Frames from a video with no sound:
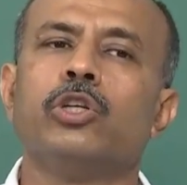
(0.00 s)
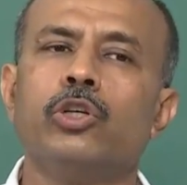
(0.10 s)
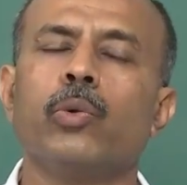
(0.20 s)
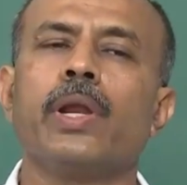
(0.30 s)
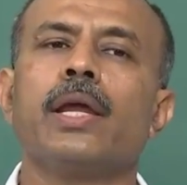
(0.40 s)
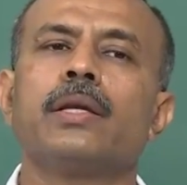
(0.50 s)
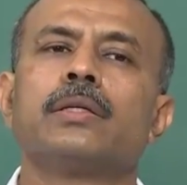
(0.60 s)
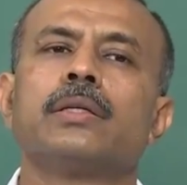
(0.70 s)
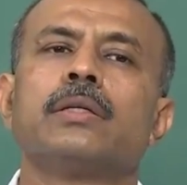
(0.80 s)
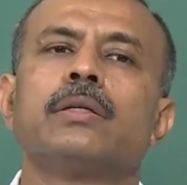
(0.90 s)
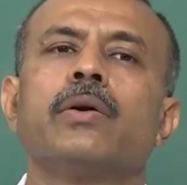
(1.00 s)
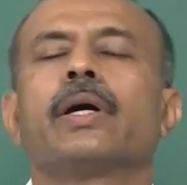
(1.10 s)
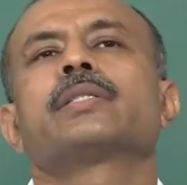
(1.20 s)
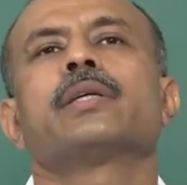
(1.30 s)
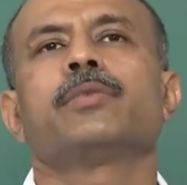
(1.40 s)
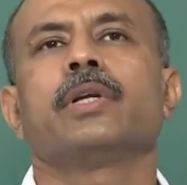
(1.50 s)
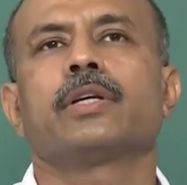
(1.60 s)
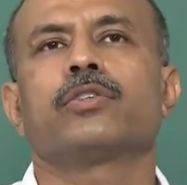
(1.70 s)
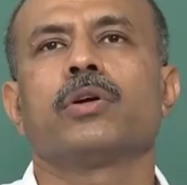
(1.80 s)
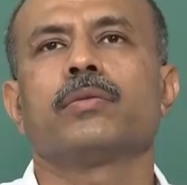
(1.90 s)
donate or accept
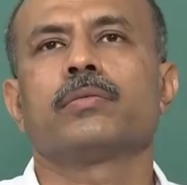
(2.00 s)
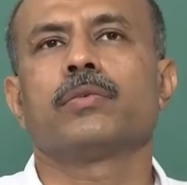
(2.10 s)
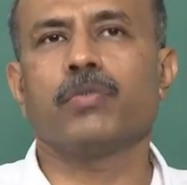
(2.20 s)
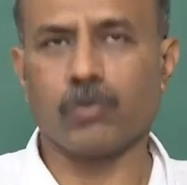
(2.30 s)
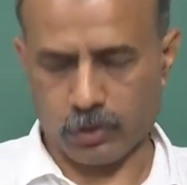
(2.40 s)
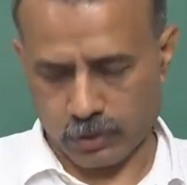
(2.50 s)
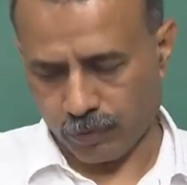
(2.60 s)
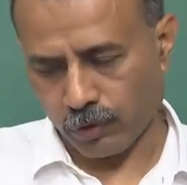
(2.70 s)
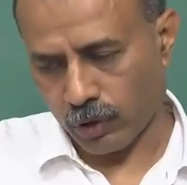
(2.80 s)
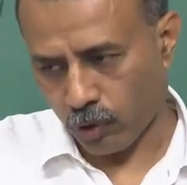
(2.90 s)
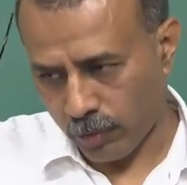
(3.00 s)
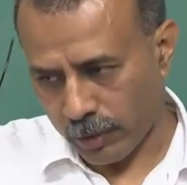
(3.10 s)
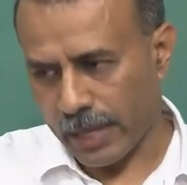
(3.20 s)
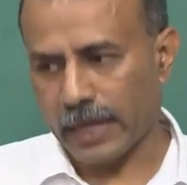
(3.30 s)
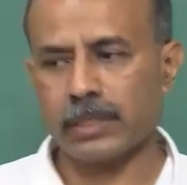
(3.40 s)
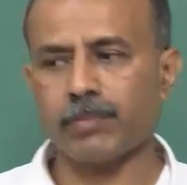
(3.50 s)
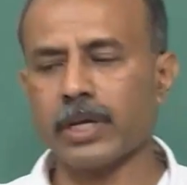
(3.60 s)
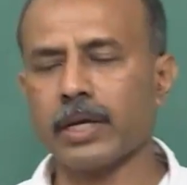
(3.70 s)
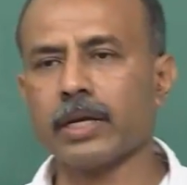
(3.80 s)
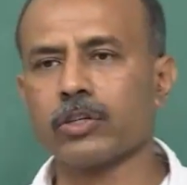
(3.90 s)
electron. Of course, if you are going by the
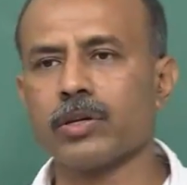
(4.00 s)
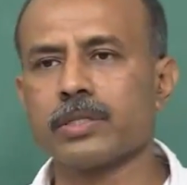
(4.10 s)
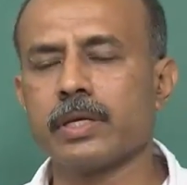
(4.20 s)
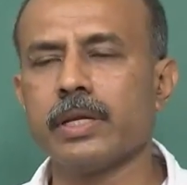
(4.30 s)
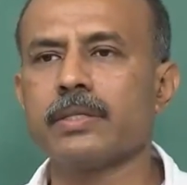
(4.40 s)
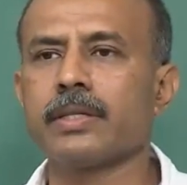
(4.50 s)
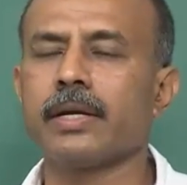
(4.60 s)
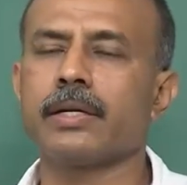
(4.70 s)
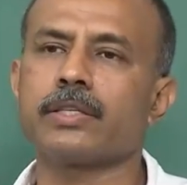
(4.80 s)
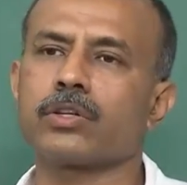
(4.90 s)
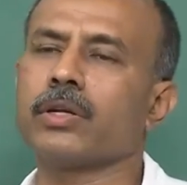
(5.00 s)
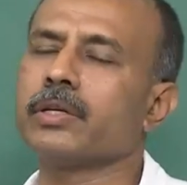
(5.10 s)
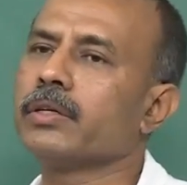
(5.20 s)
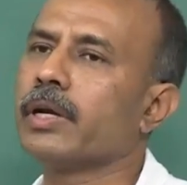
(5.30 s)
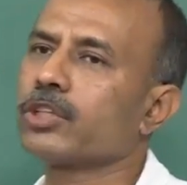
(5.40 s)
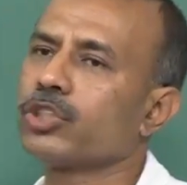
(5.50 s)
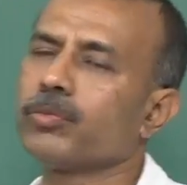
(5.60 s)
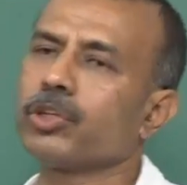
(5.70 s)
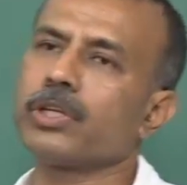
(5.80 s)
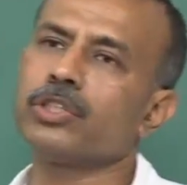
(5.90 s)
accepting electron series, then it is called the reduction
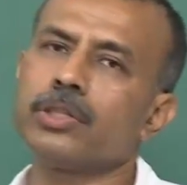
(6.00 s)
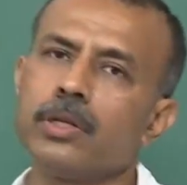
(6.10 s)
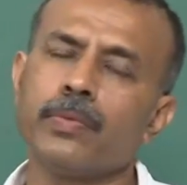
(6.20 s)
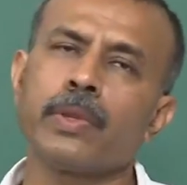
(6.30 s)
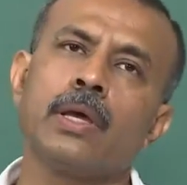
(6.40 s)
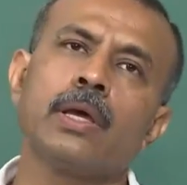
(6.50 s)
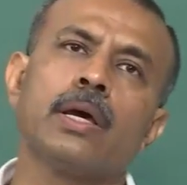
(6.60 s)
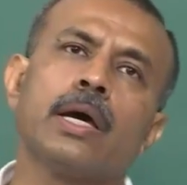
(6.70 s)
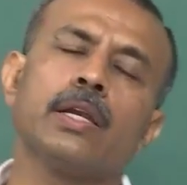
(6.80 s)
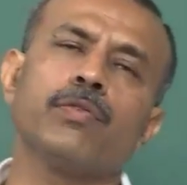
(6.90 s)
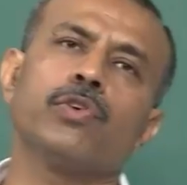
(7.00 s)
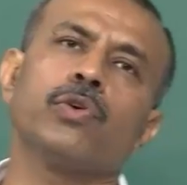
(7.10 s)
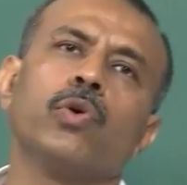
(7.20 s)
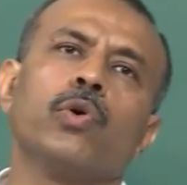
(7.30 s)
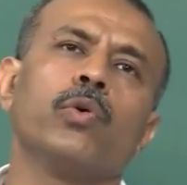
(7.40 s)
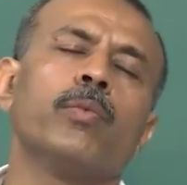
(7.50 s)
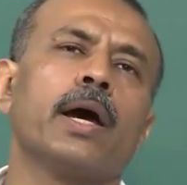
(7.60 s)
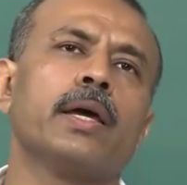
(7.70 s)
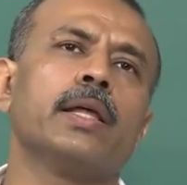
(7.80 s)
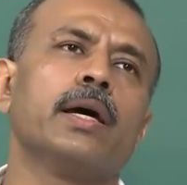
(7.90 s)
potential, and if you go
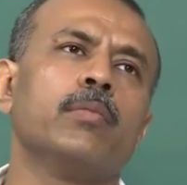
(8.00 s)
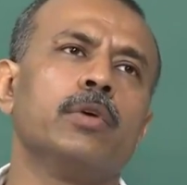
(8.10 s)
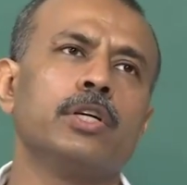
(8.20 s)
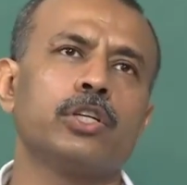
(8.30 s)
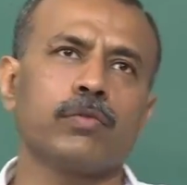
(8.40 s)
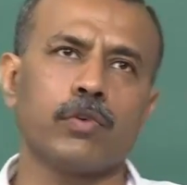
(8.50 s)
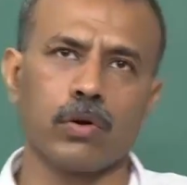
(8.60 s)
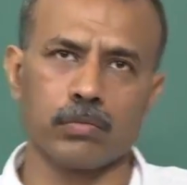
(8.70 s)
by the ability of